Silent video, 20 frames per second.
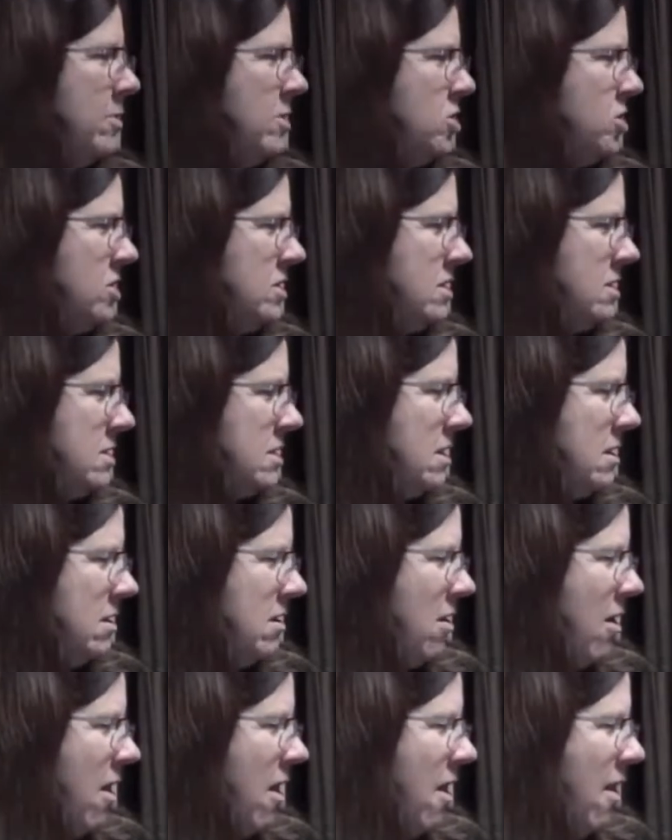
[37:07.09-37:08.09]
but just
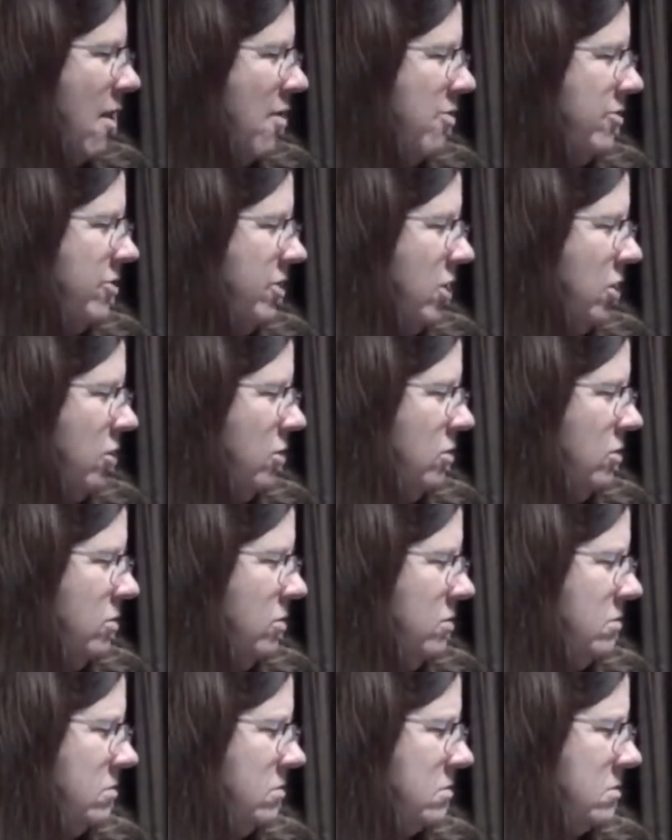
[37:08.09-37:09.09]

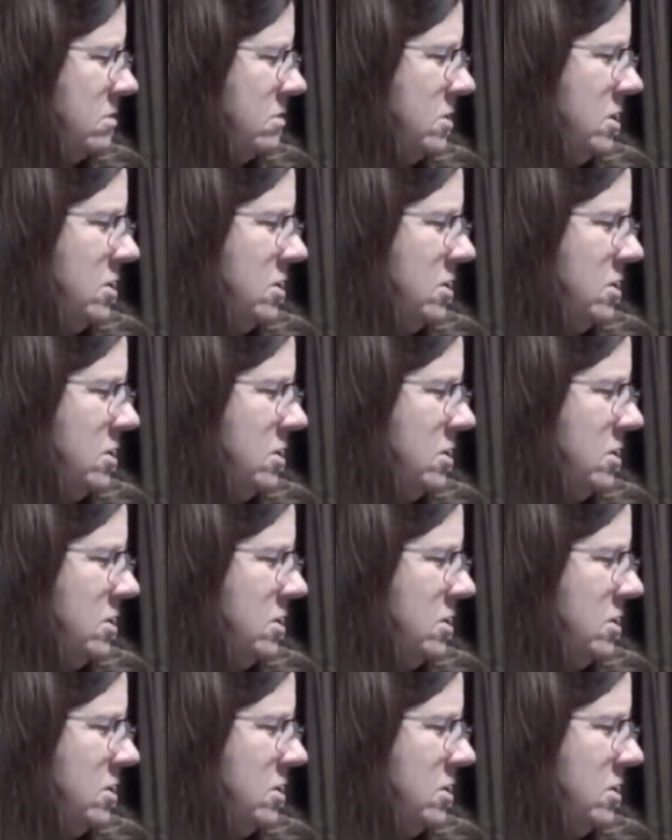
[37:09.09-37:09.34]
no,